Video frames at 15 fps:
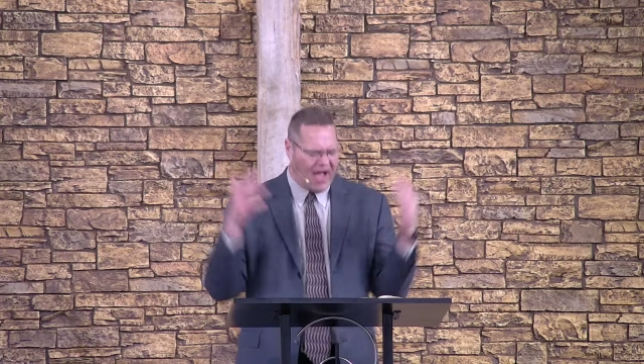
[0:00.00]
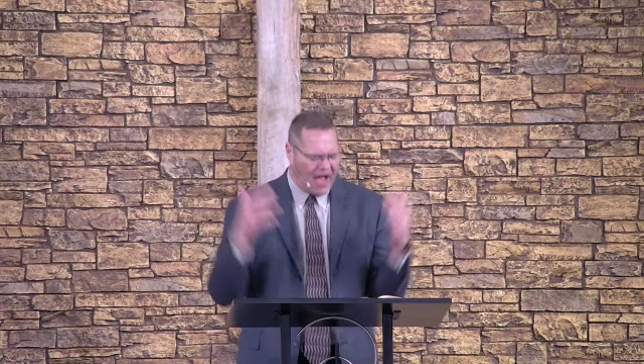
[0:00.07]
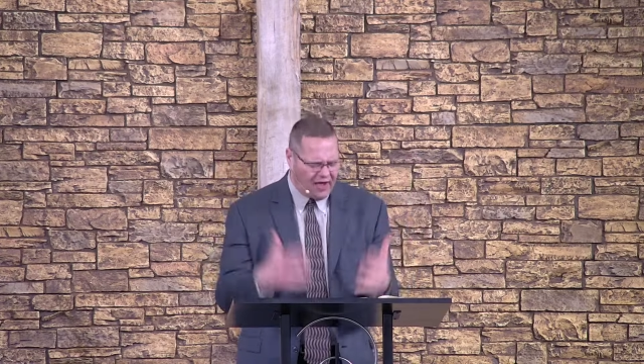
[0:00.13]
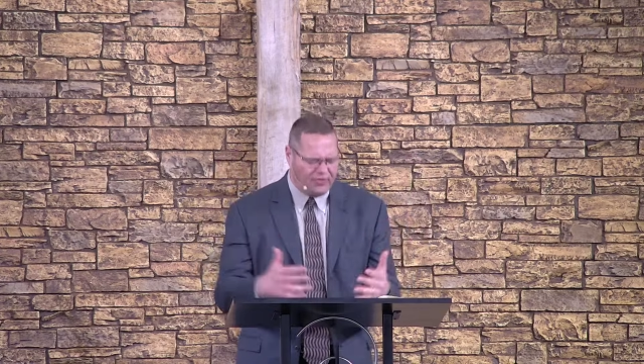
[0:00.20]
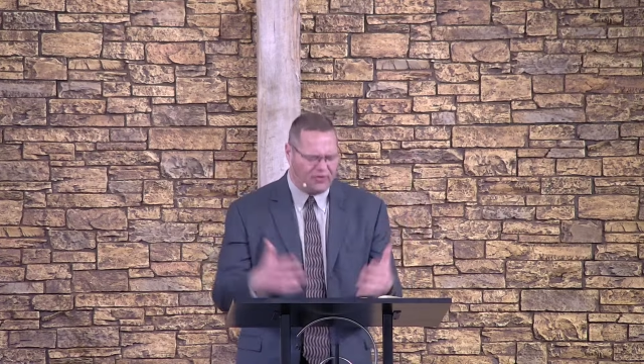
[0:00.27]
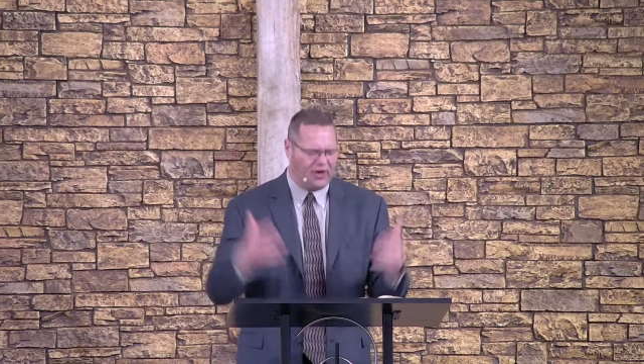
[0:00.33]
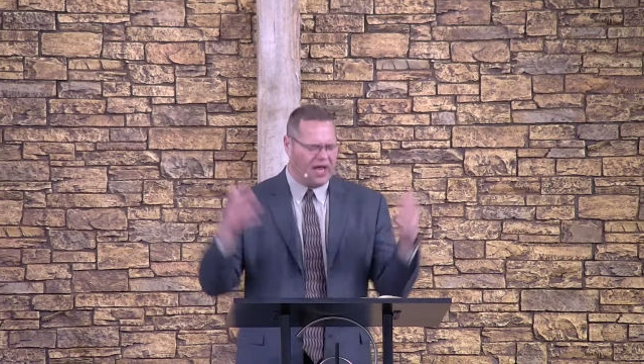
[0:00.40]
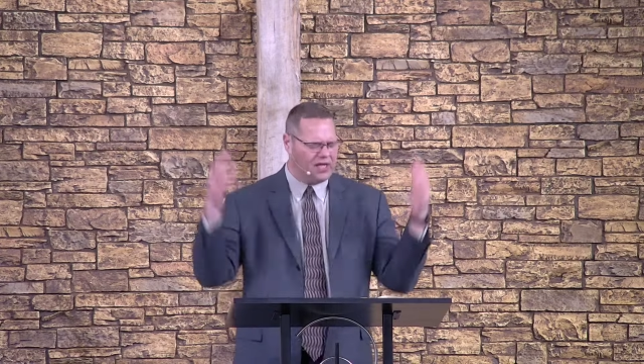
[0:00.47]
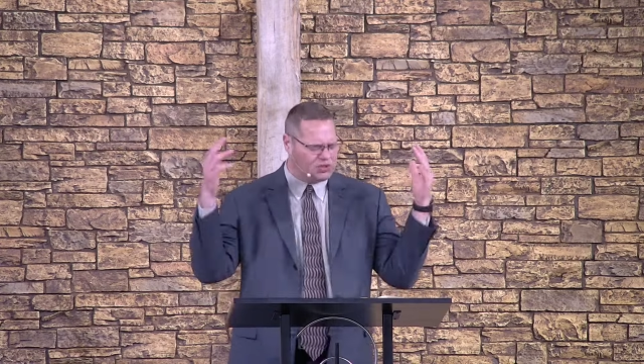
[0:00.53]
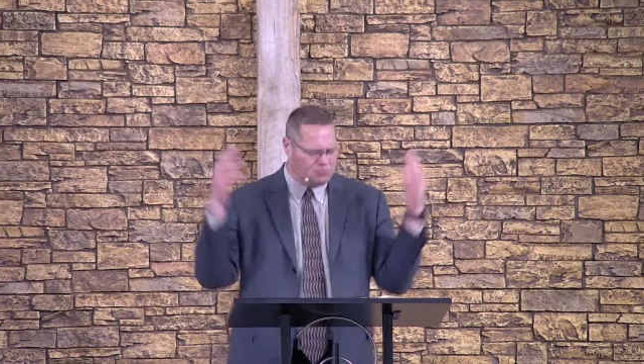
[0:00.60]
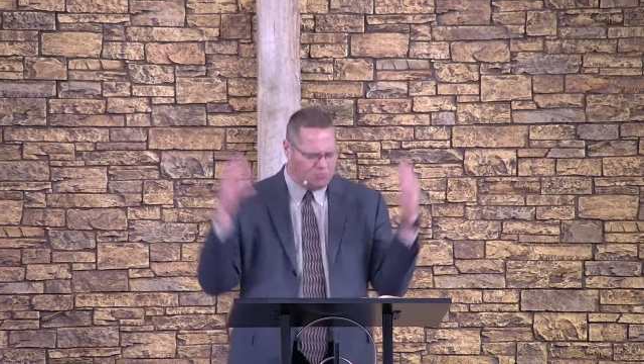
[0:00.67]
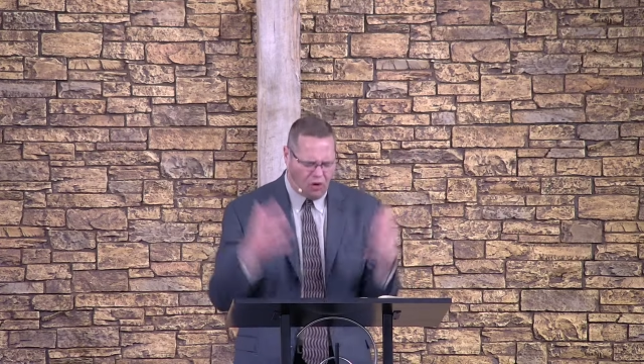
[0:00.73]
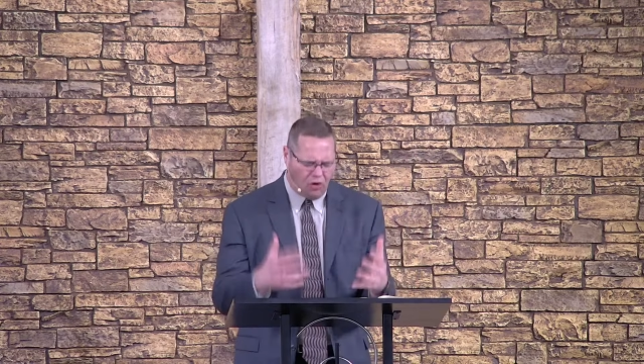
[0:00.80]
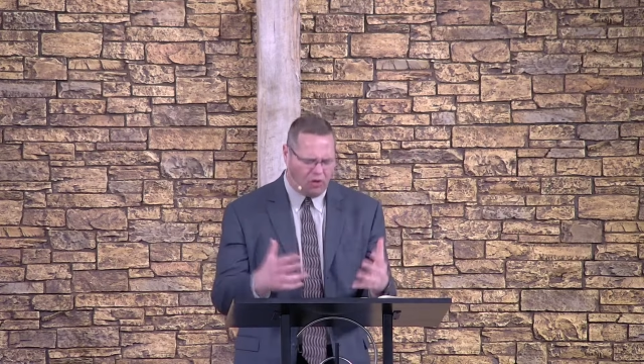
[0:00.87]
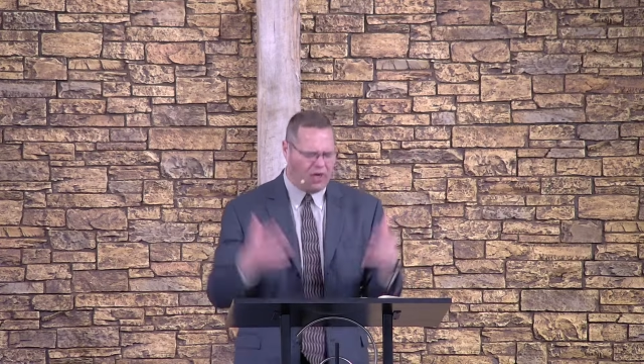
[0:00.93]
other as
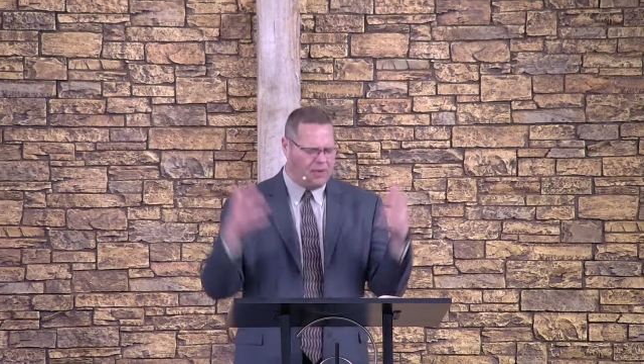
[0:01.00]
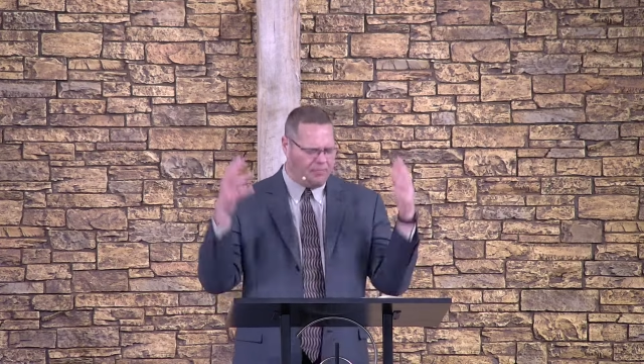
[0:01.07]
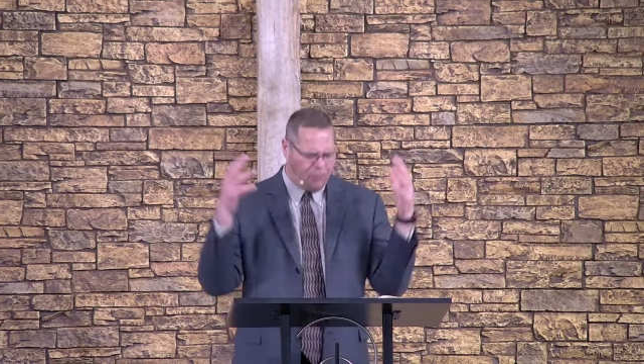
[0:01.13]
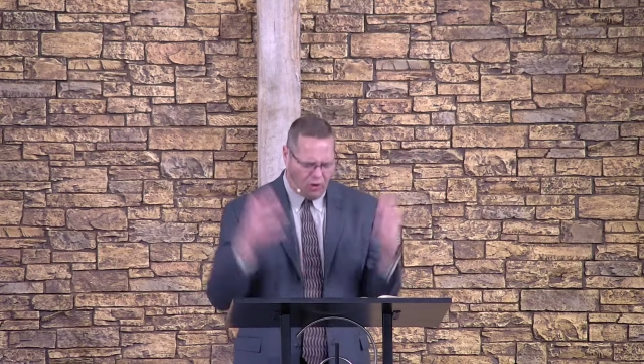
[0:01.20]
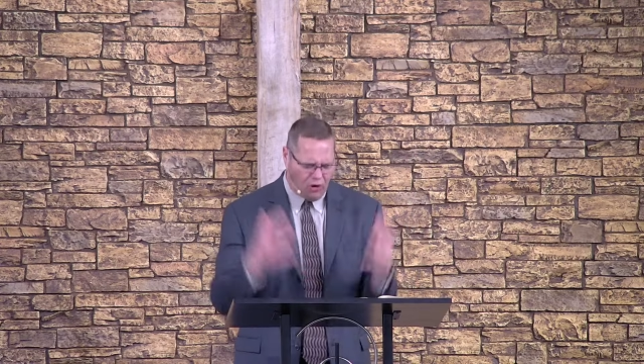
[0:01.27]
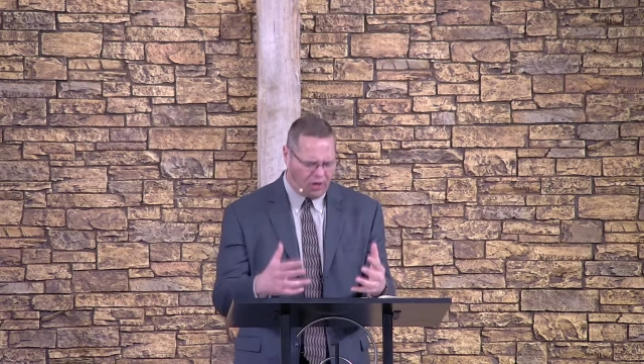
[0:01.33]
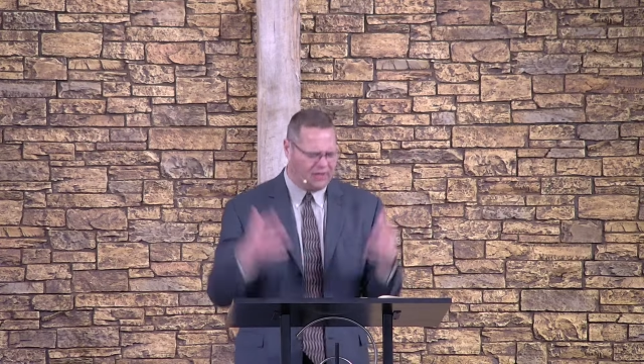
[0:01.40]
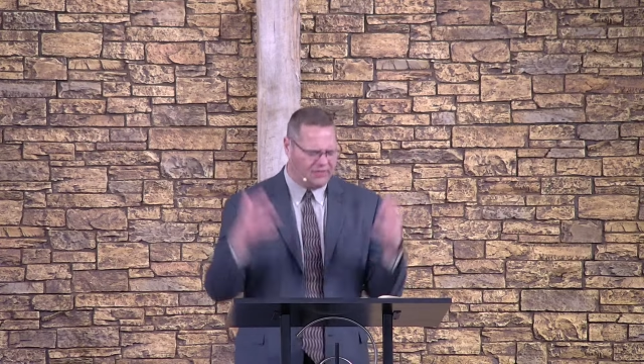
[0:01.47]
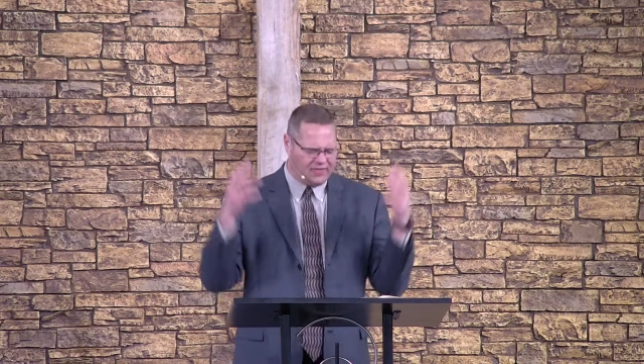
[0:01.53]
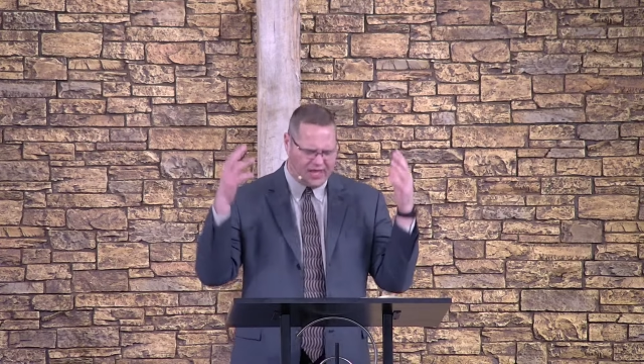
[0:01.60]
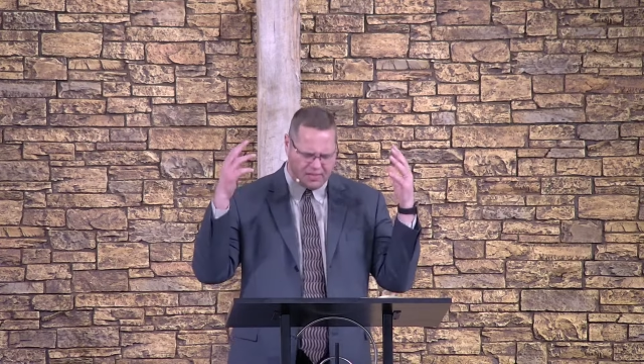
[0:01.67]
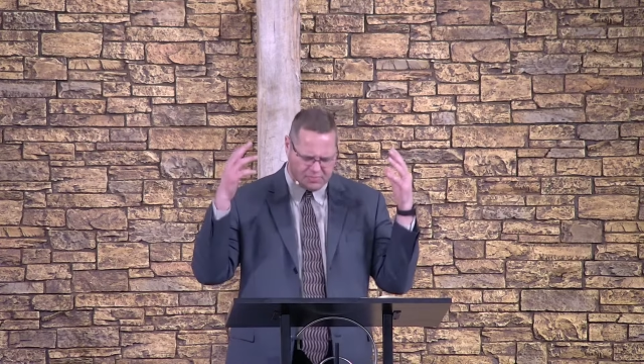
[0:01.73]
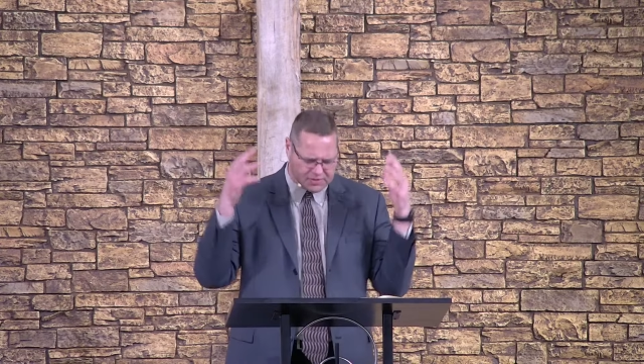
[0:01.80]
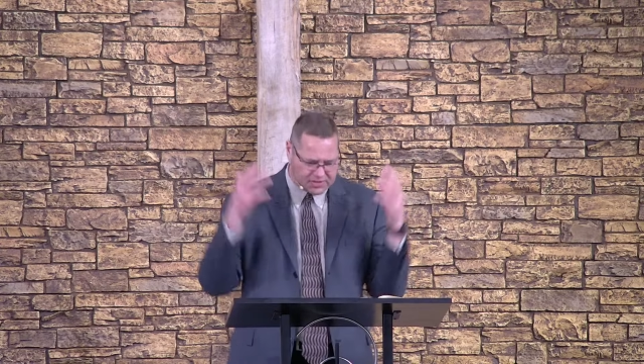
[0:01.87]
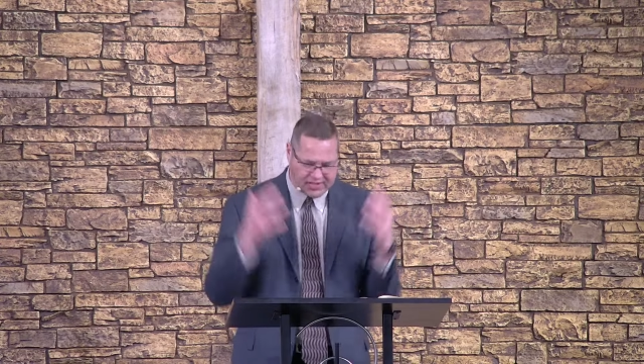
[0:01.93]
more important than
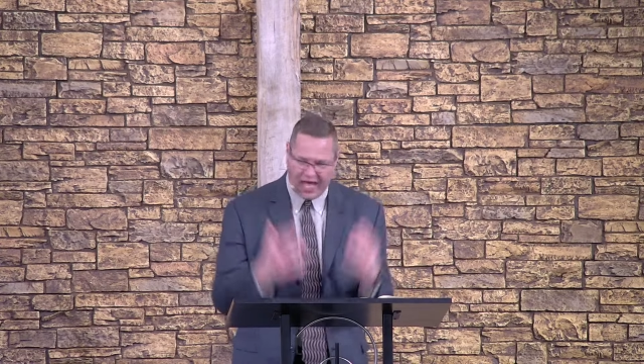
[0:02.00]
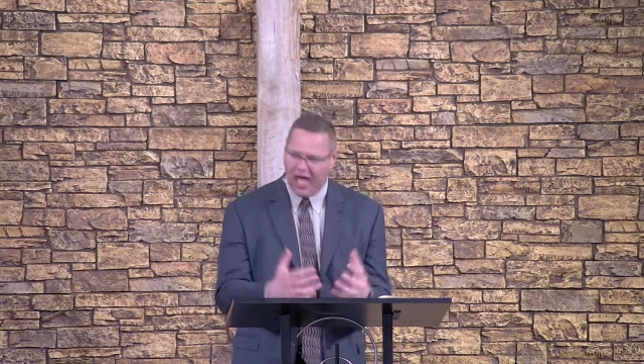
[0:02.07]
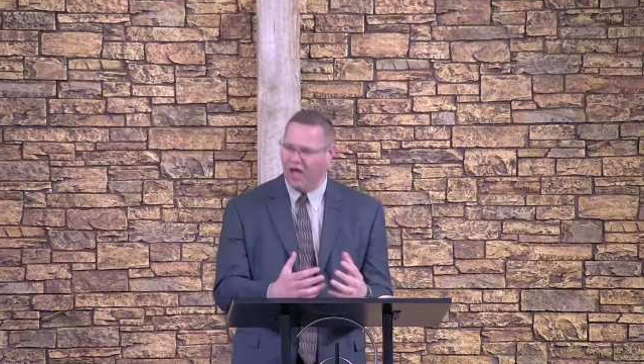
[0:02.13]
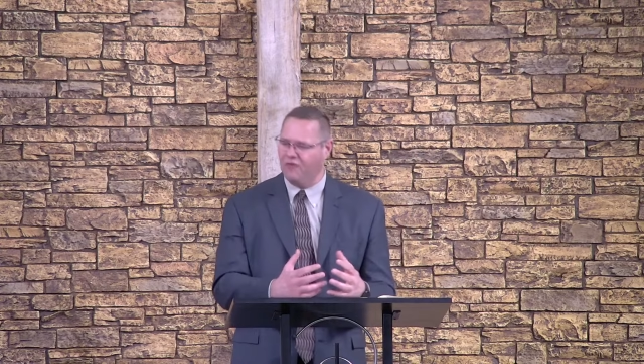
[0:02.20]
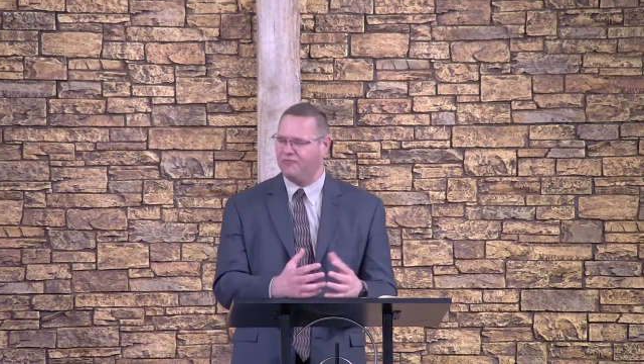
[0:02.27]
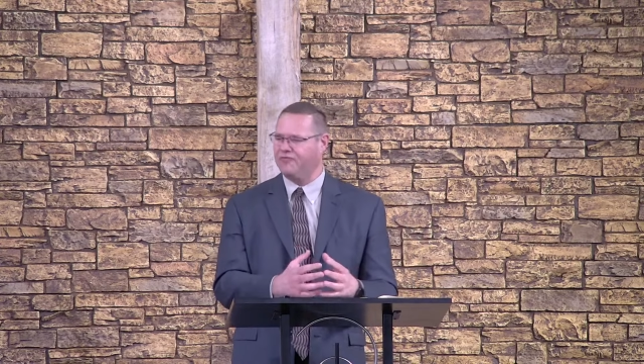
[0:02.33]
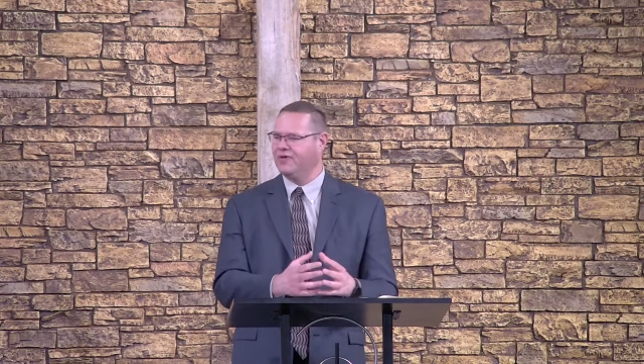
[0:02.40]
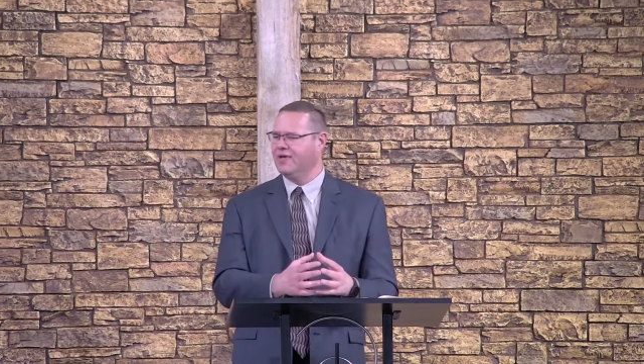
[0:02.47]
himself.